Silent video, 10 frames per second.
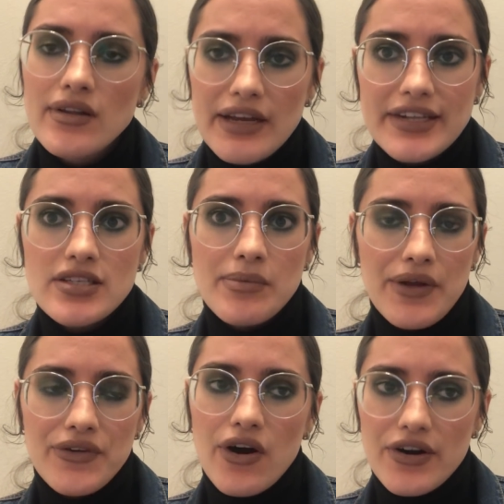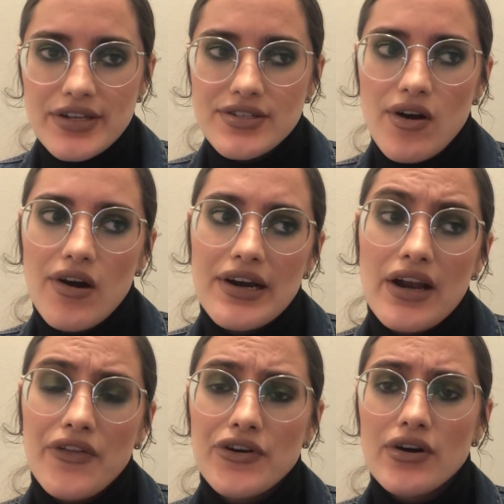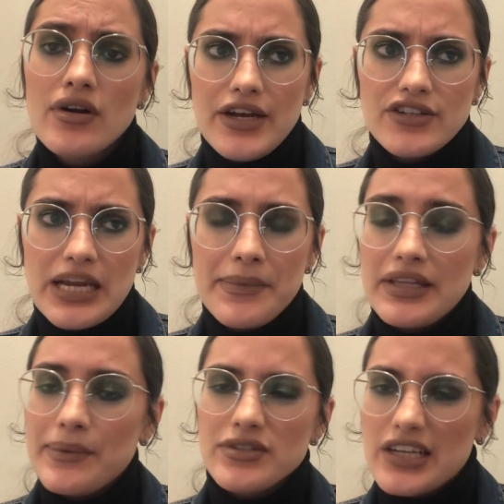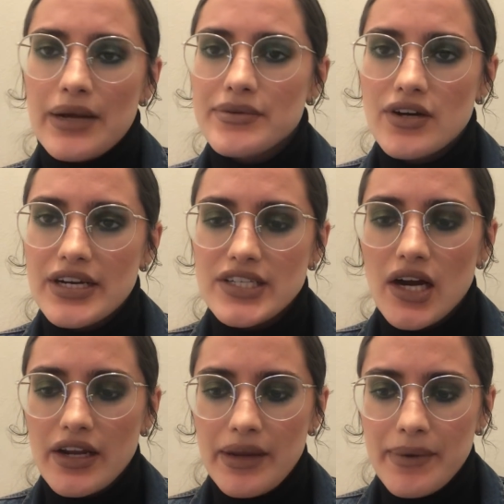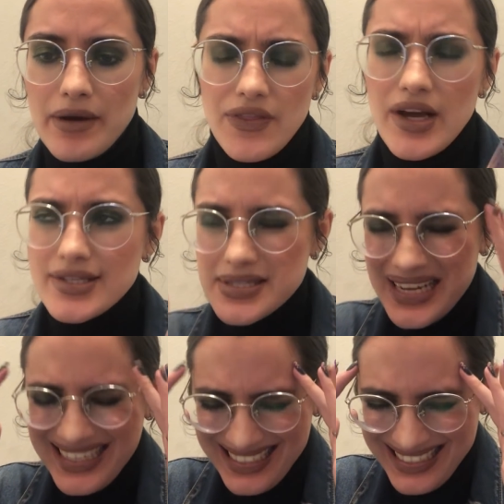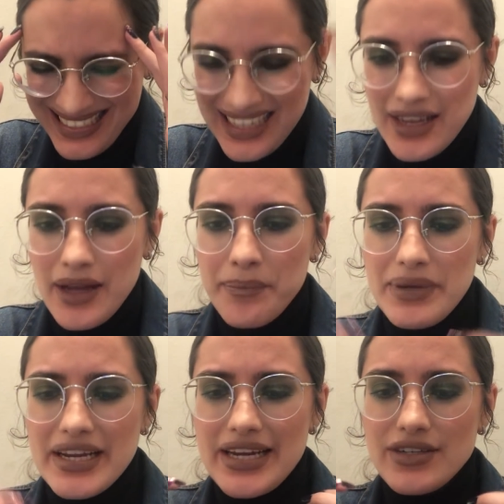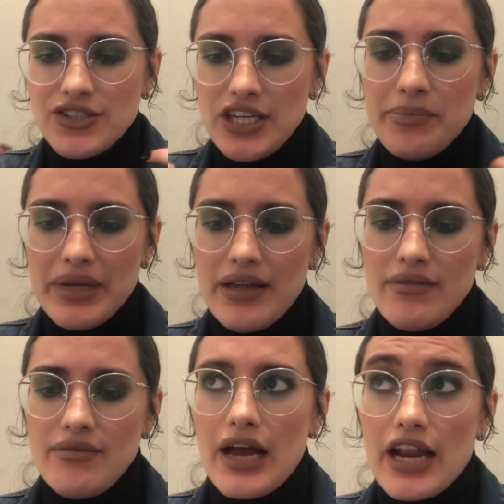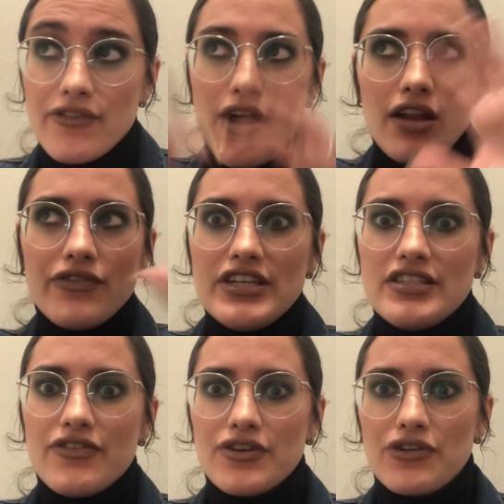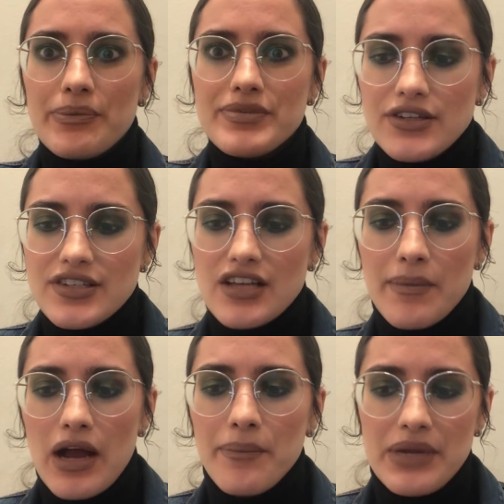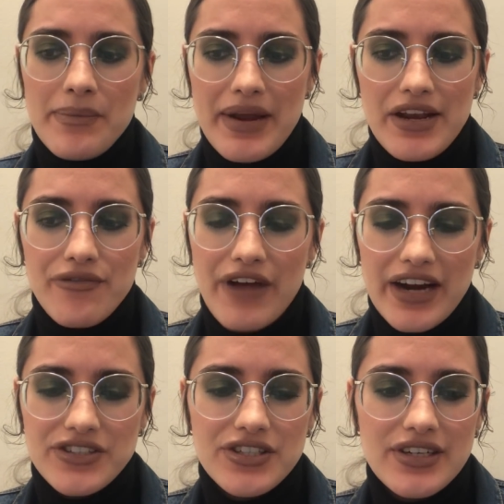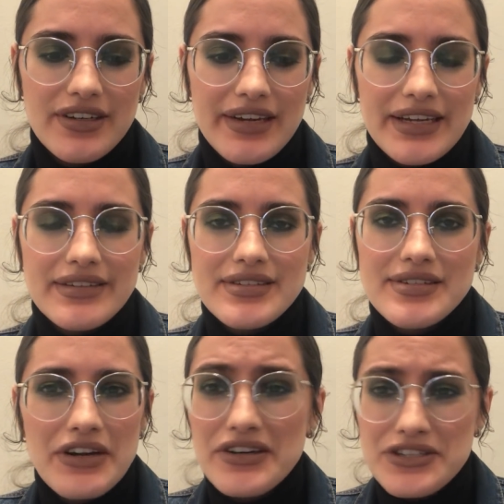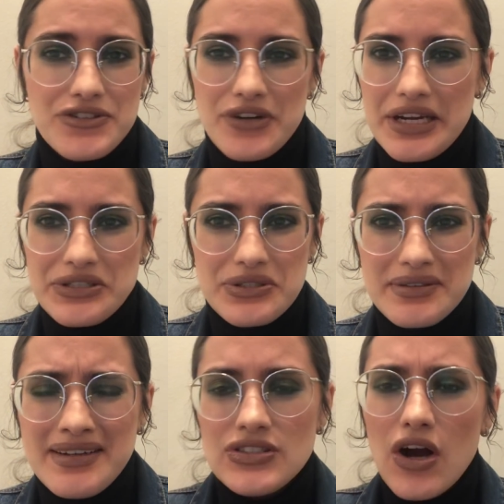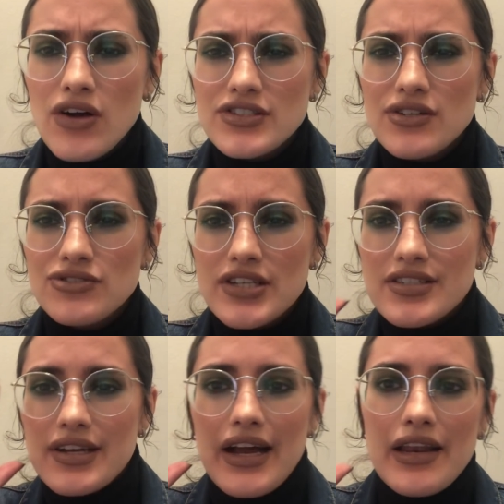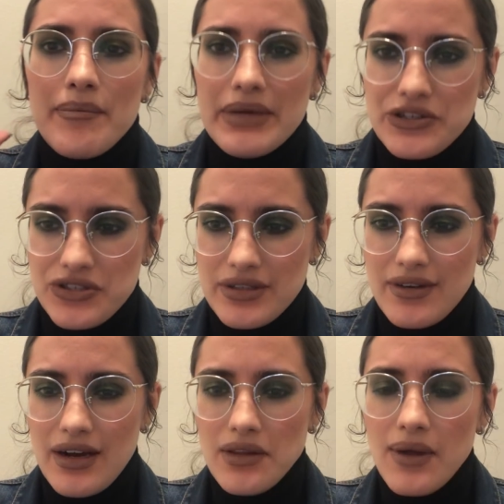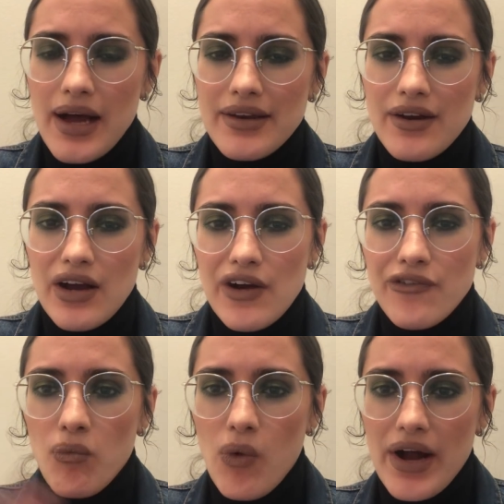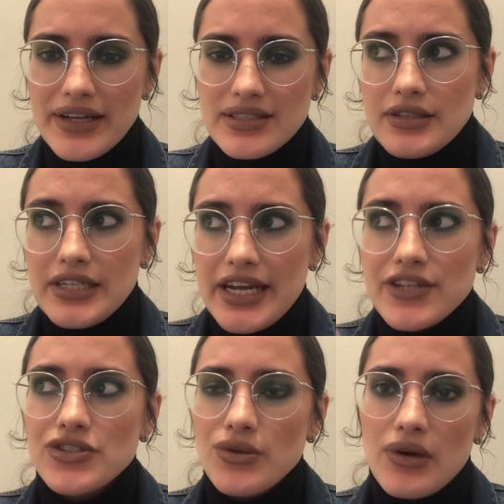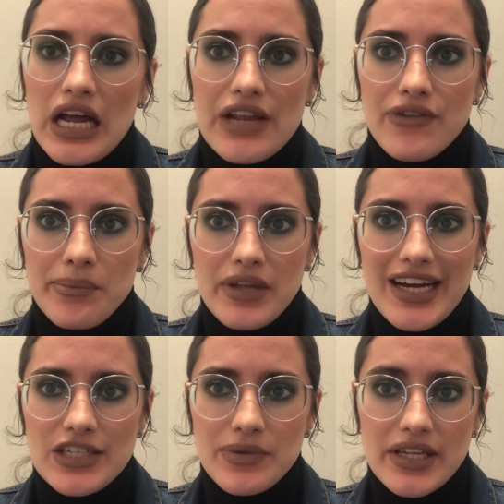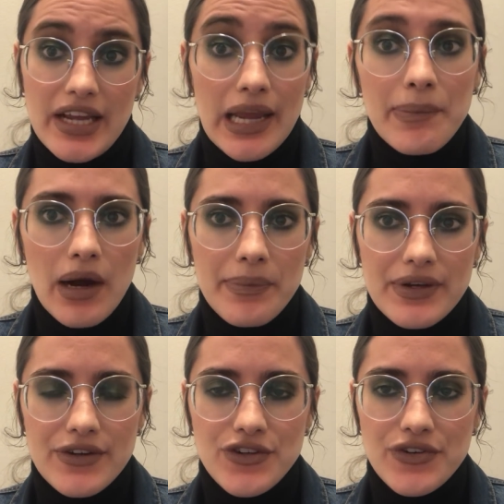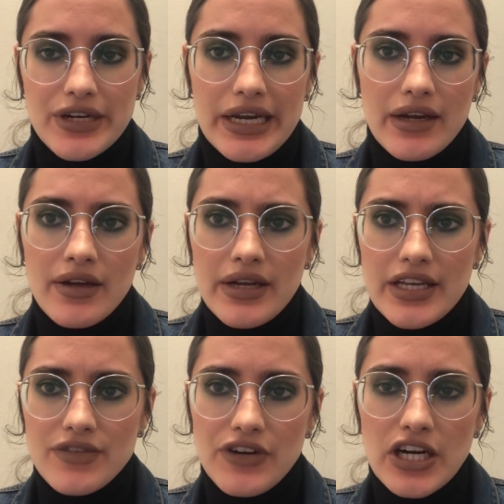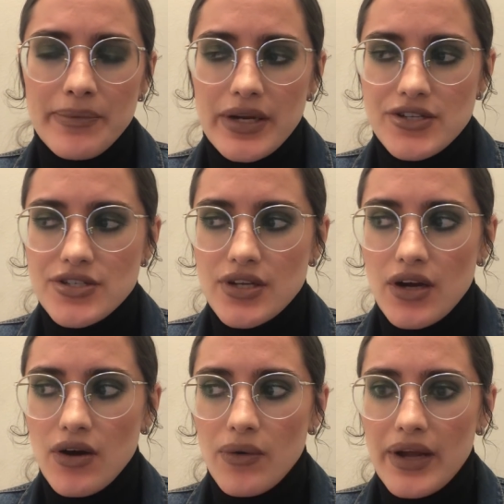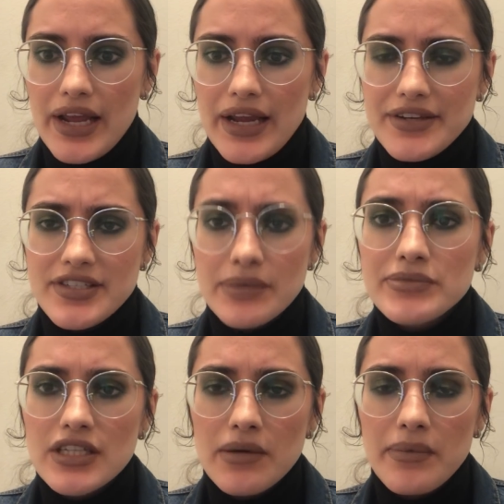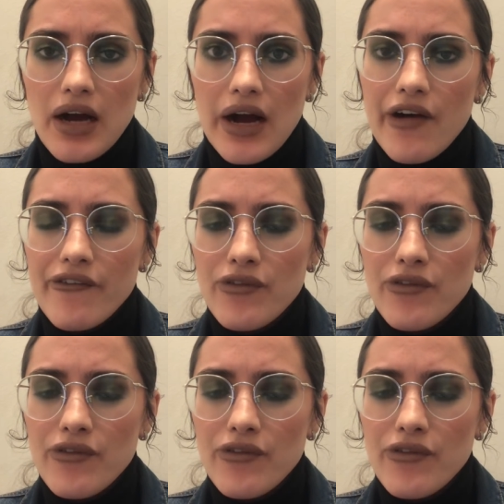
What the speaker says: like some other artists are in other entertainment labels, like I was already talking about. Thus, picking Jimin out of all of these different groups to somehow be manufactured is very strange. Also, just to kind of mention, a lot of what D'Angelo kind of implies with the K-pop industry is very much so a symptom of